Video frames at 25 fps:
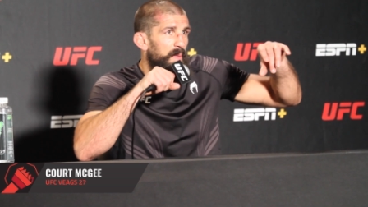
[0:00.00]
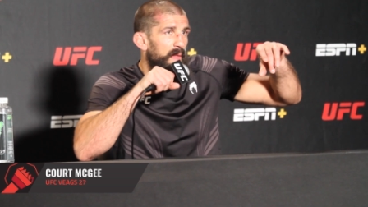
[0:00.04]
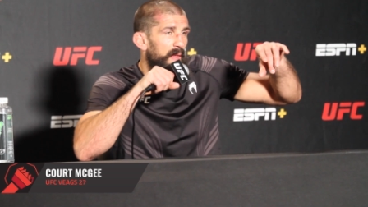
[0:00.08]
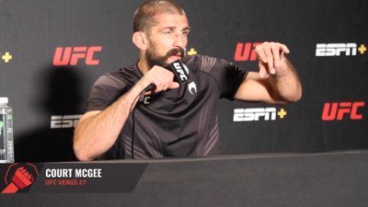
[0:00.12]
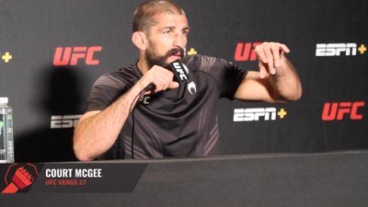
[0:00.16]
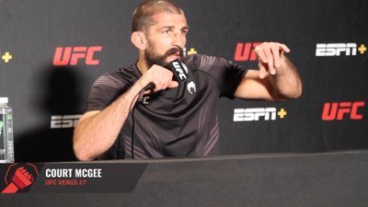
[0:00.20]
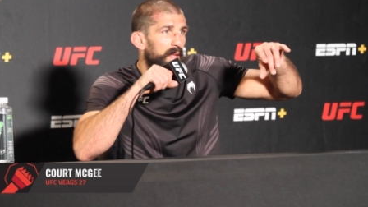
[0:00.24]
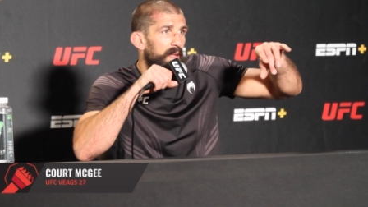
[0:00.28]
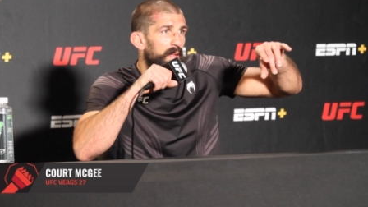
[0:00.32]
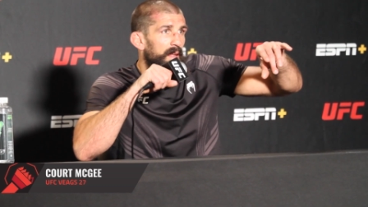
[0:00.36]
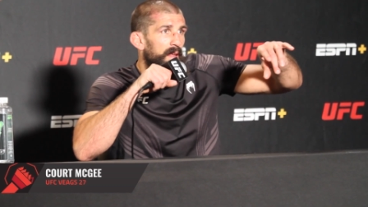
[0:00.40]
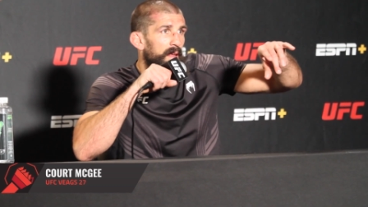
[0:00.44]

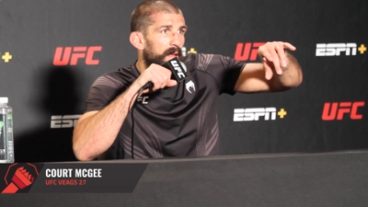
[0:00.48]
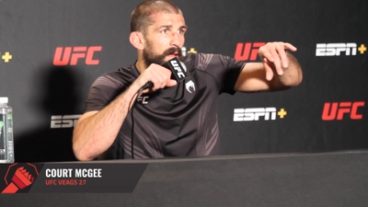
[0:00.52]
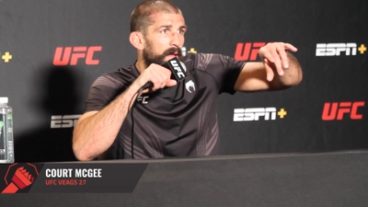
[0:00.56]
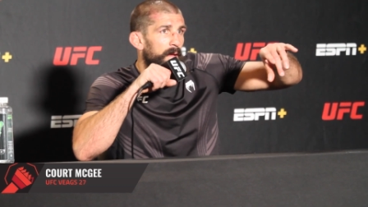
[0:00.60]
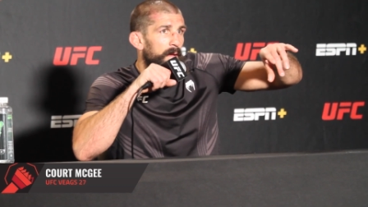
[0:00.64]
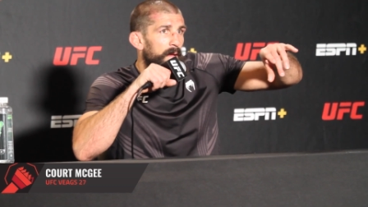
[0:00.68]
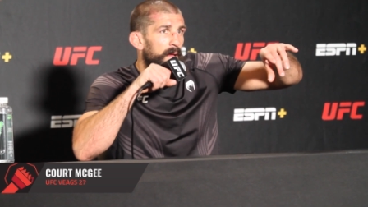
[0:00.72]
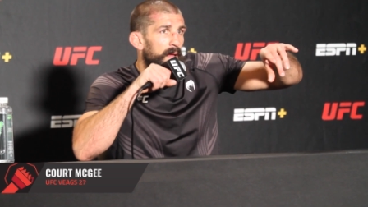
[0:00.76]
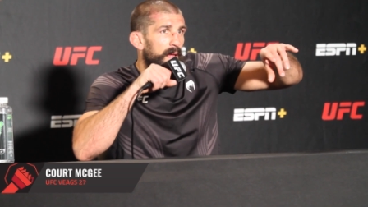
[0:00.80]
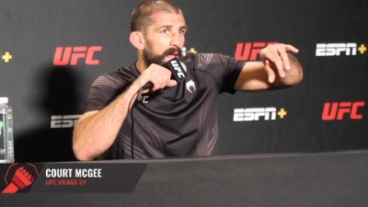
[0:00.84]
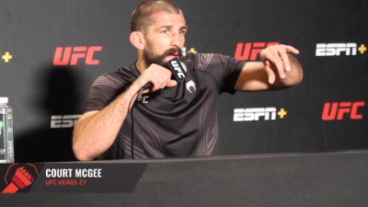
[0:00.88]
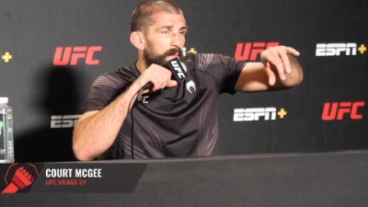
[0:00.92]
and
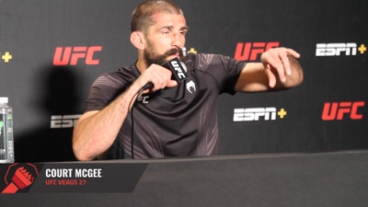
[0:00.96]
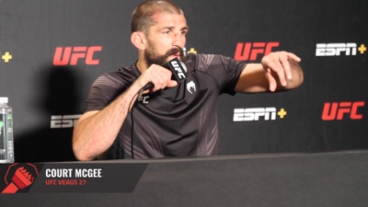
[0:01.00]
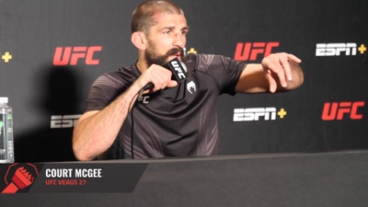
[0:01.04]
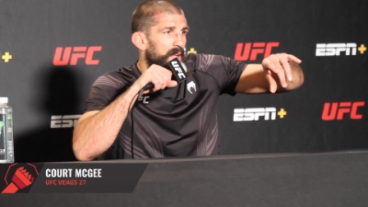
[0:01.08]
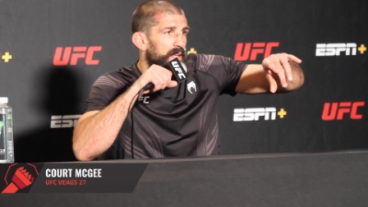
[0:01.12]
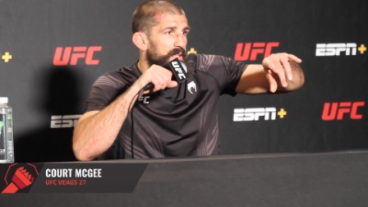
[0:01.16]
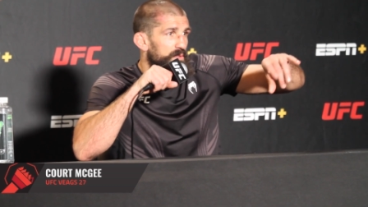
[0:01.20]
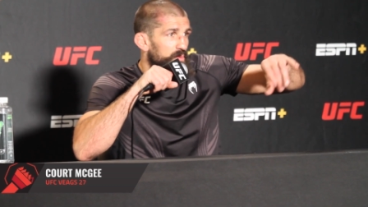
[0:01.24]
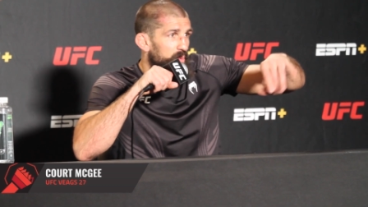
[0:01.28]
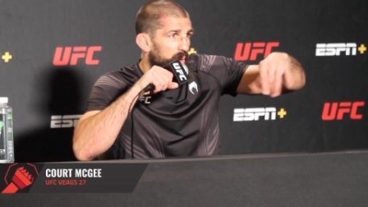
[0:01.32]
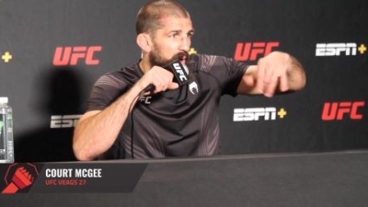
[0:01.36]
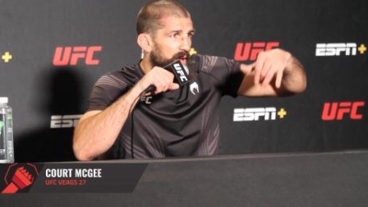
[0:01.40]
him and
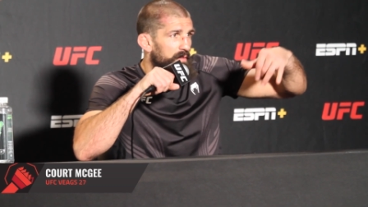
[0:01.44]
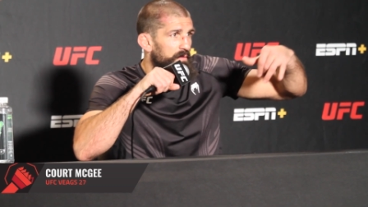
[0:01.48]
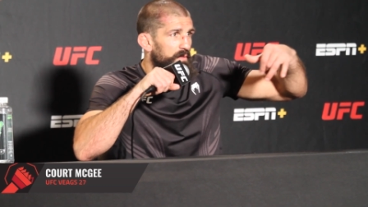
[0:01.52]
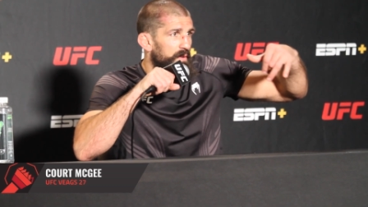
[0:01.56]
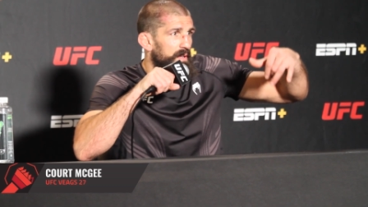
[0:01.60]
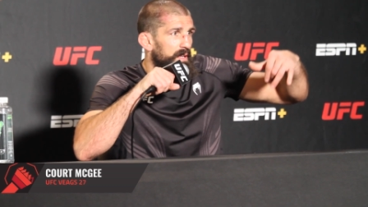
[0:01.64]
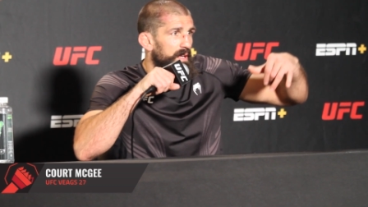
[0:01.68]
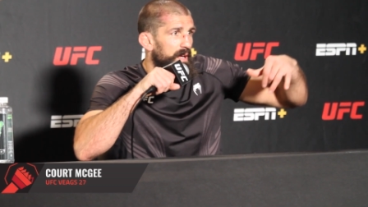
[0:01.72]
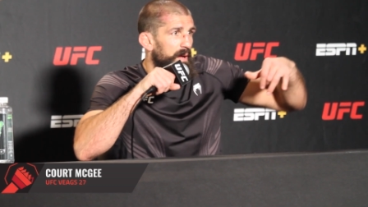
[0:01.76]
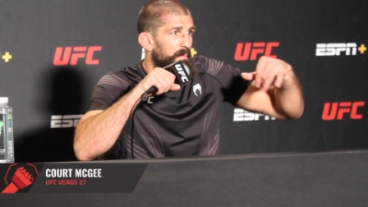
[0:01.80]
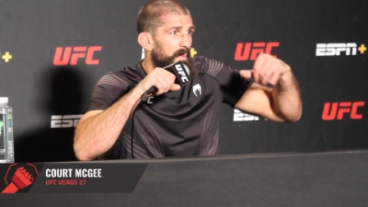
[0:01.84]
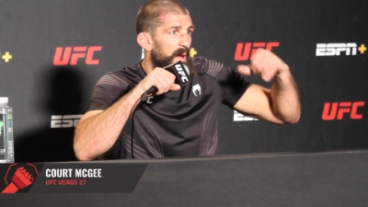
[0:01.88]
his wife
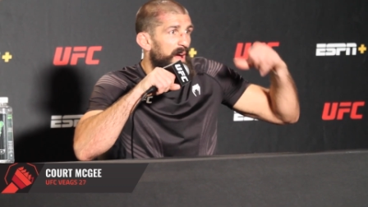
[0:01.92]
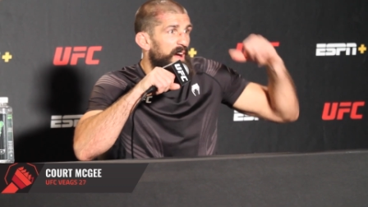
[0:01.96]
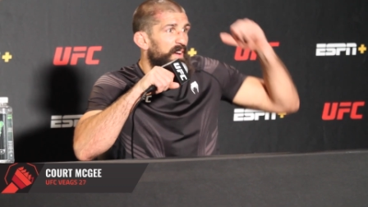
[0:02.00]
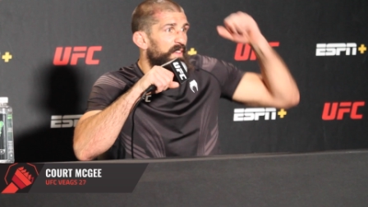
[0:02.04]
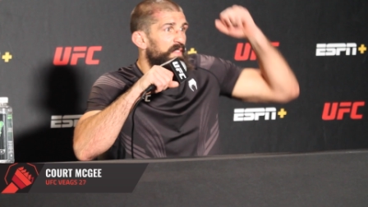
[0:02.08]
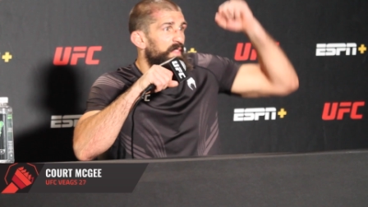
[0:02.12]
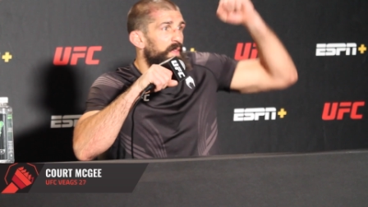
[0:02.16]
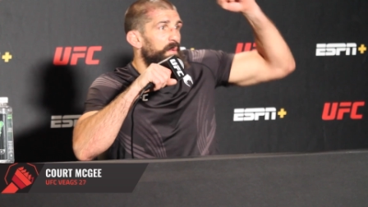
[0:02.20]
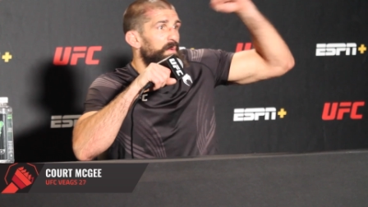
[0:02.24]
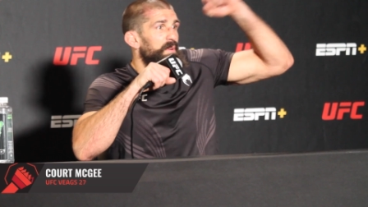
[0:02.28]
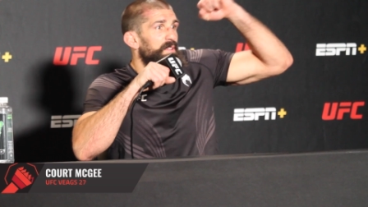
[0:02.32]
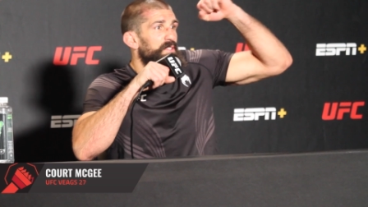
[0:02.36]
would come out,
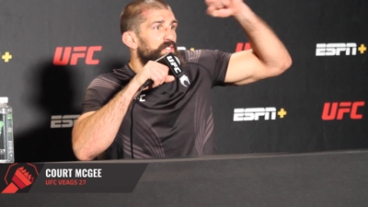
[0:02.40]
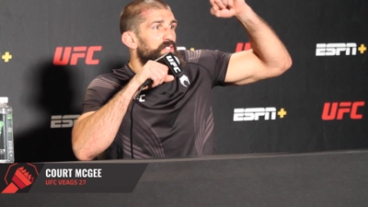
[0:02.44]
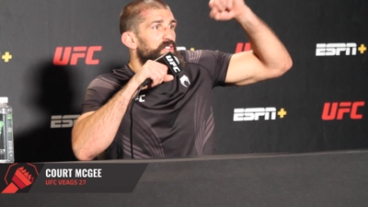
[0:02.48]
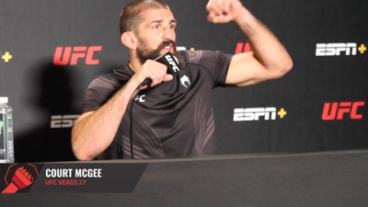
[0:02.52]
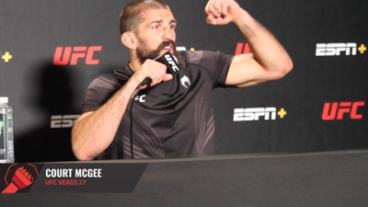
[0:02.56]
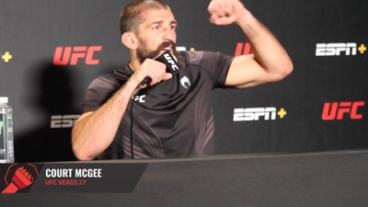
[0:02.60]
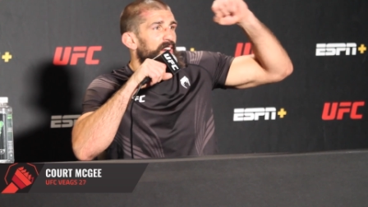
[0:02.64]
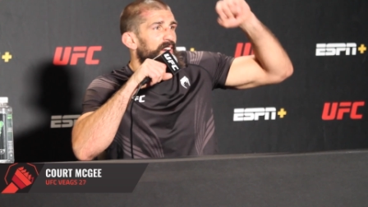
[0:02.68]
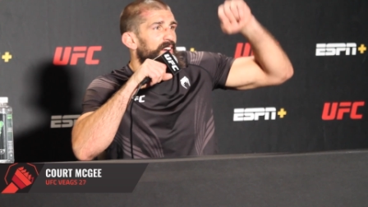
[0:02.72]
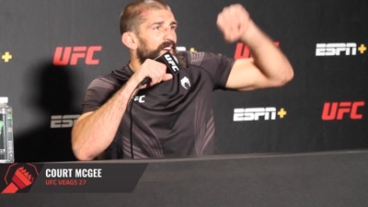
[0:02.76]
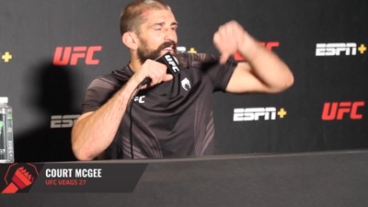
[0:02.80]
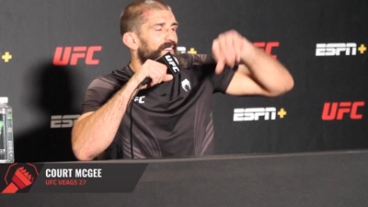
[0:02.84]
and they would
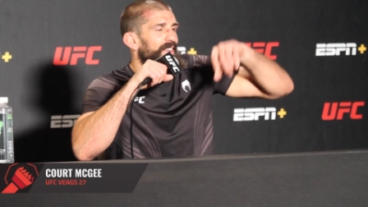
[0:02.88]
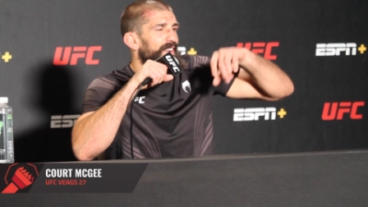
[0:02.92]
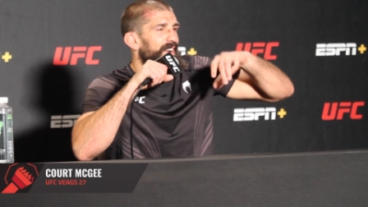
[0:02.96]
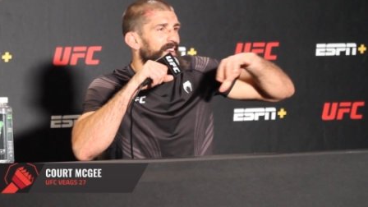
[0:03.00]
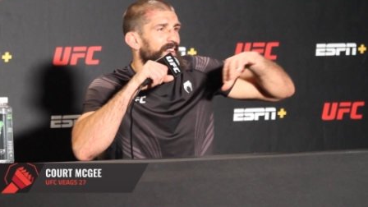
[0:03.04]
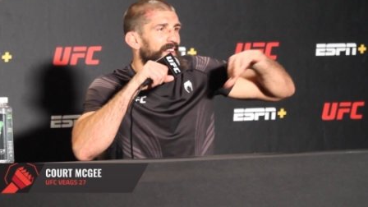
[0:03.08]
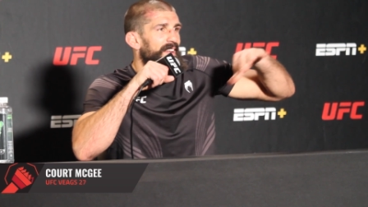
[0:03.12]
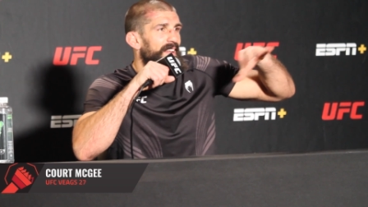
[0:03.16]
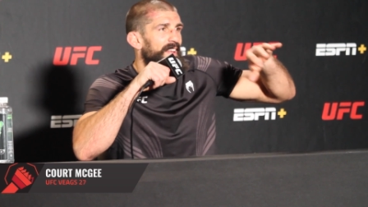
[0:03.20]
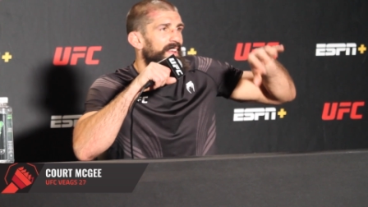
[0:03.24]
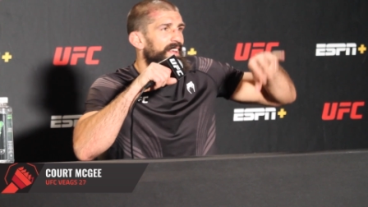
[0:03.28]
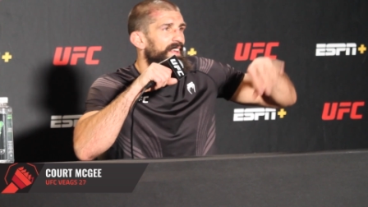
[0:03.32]
cheer
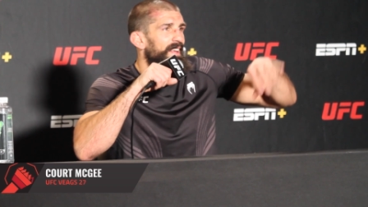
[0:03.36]
and